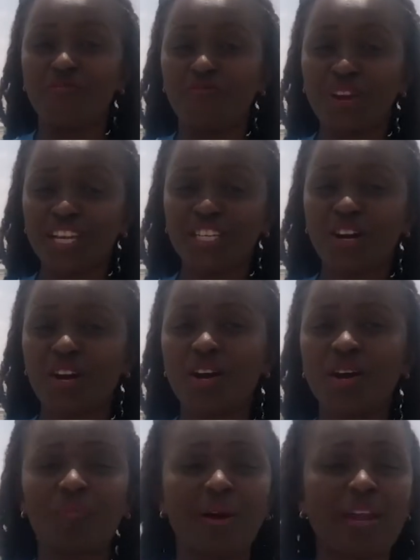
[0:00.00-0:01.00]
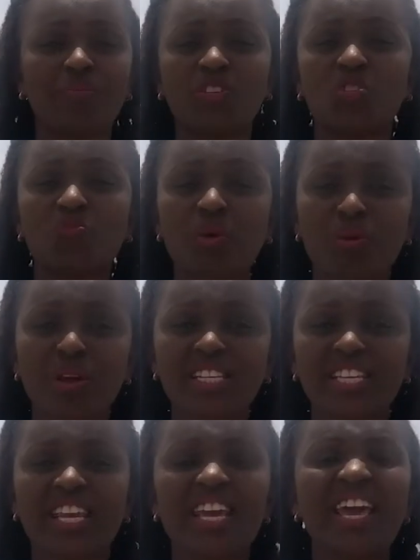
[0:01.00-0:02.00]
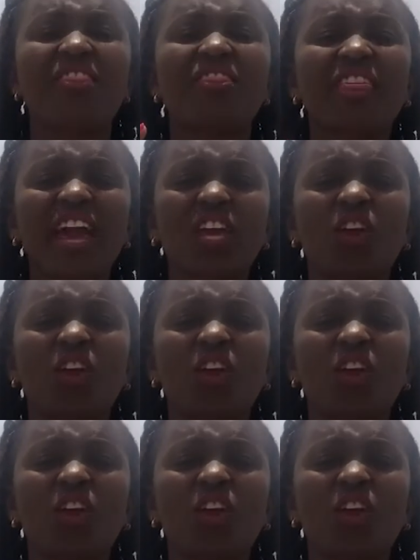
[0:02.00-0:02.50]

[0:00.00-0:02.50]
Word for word: video. My name is Purity. Thank